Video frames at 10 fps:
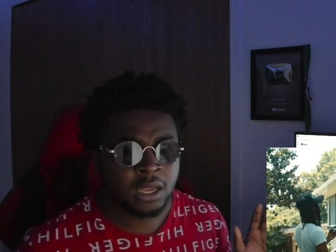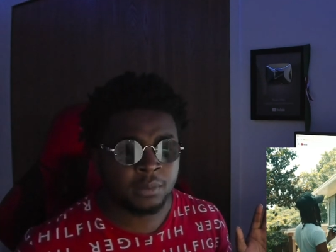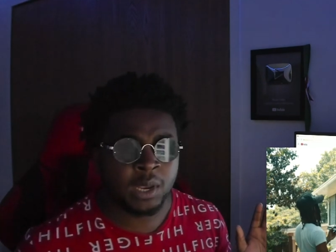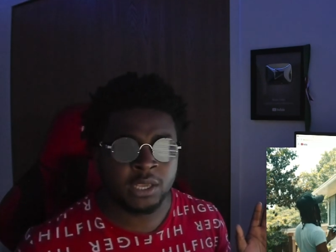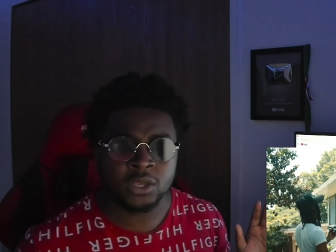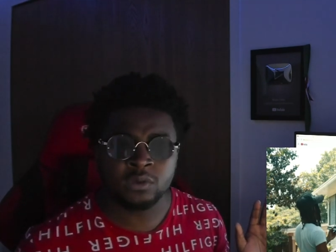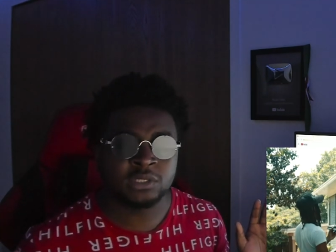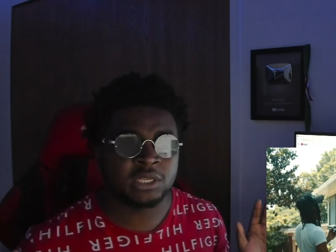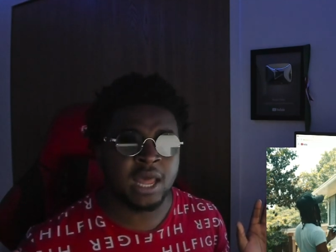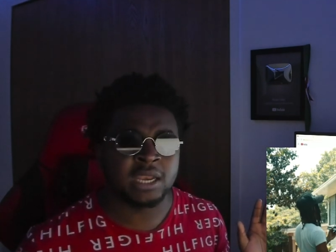I'm like, yo,
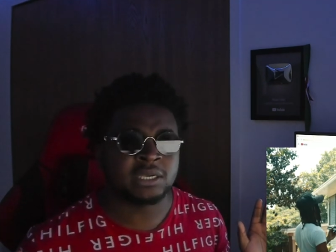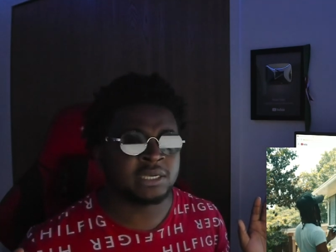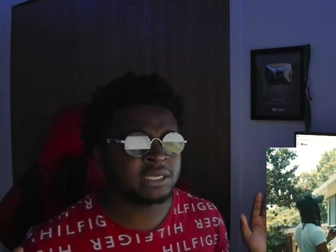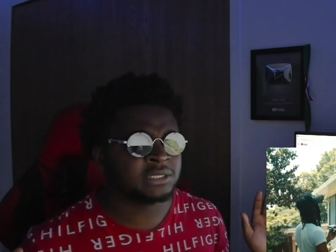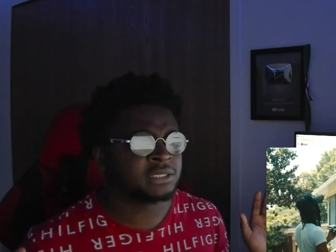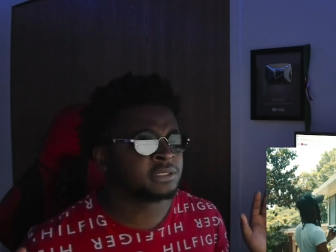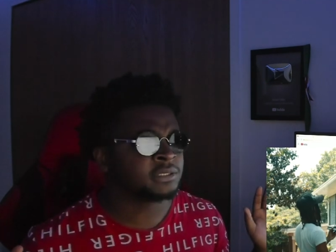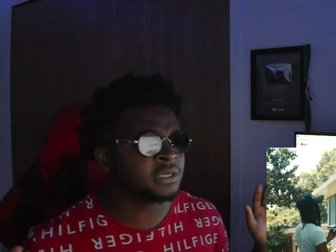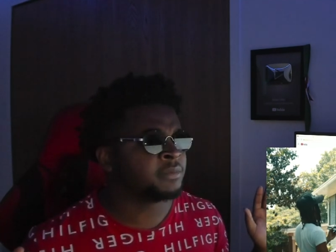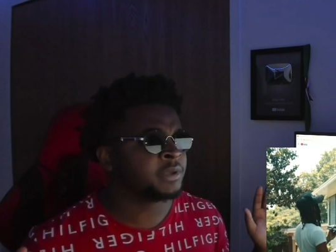it's a lot of dissing or
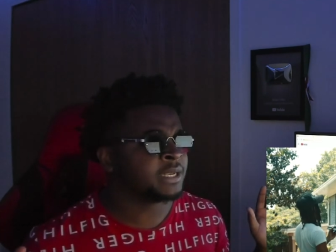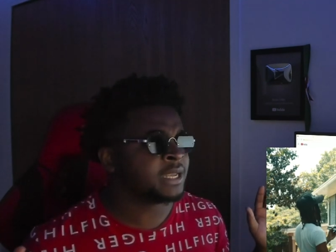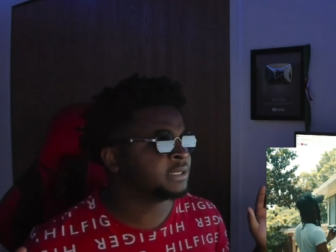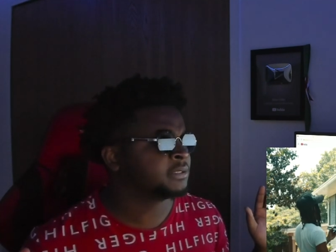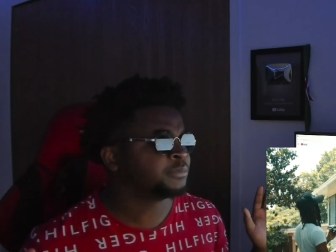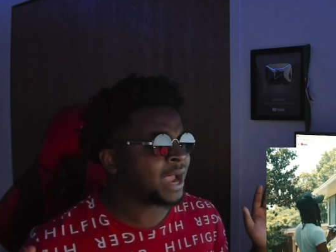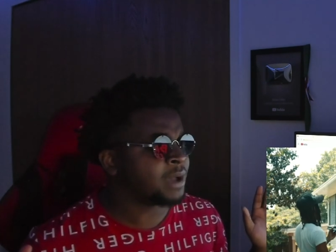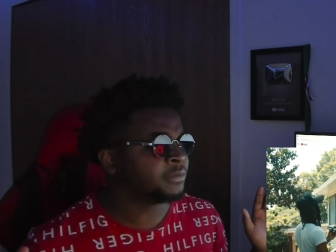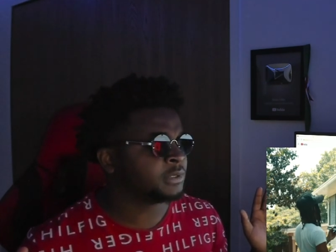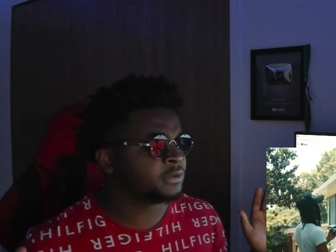something. This
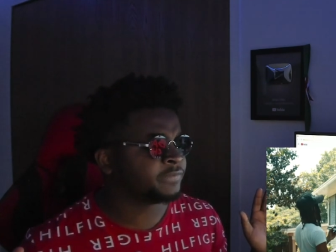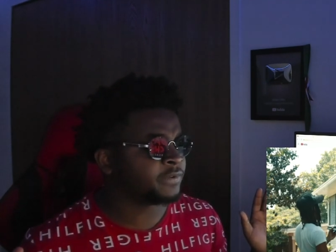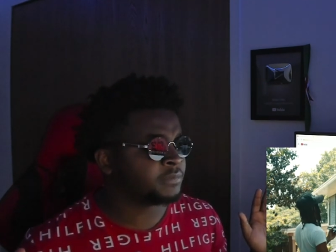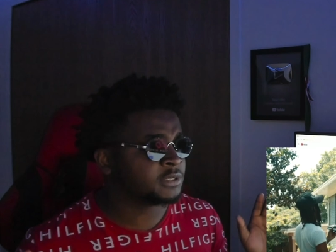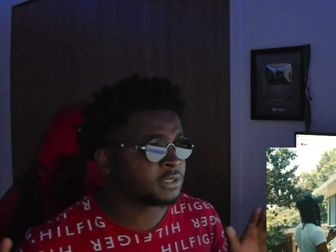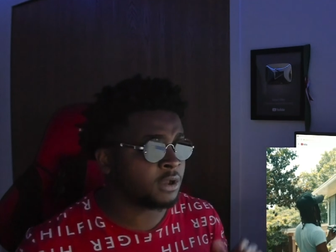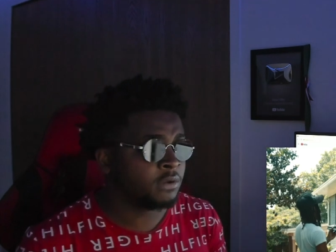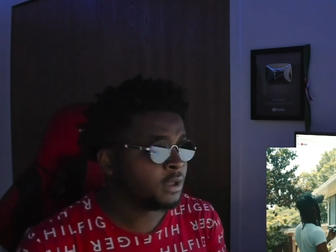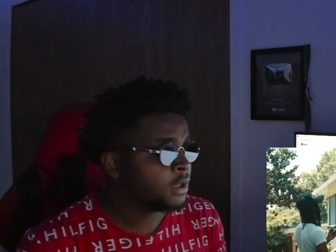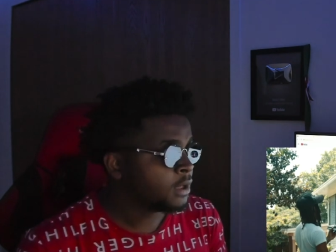probably, you feel me?
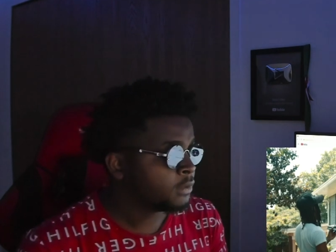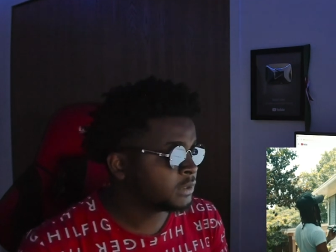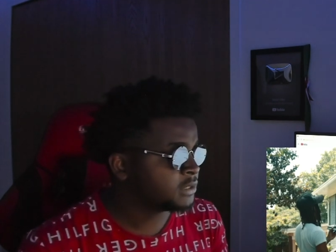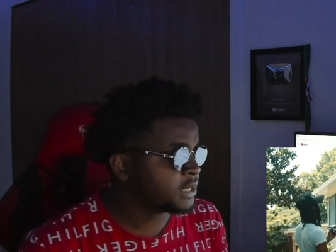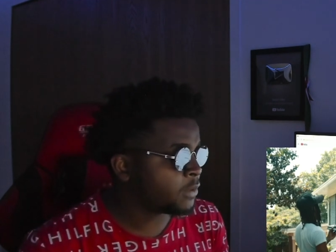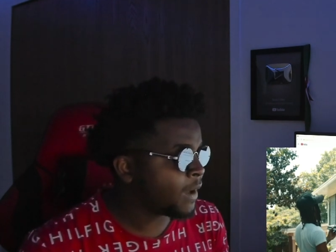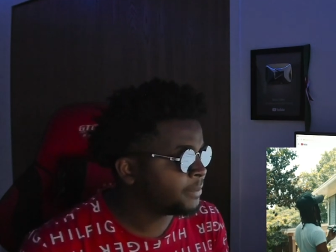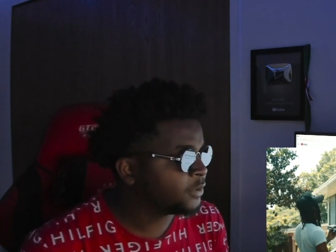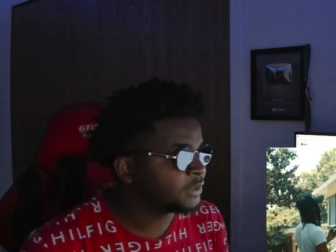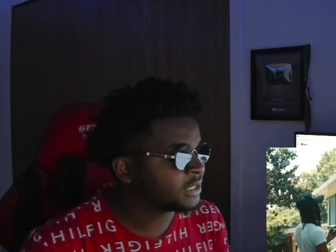So, what's his name?
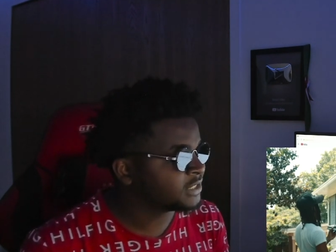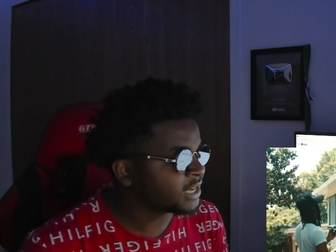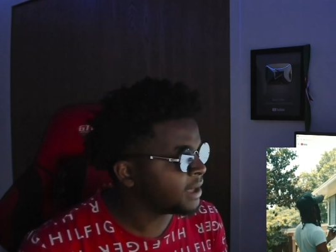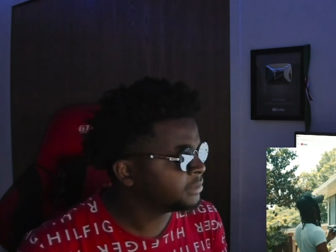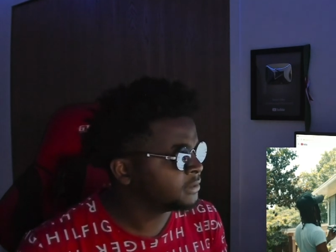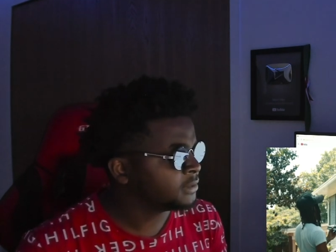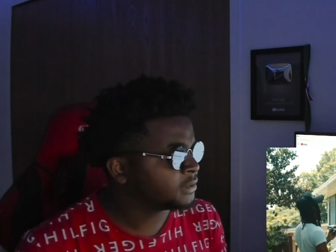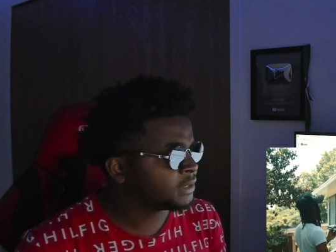Whoppa Wit Da Choppa?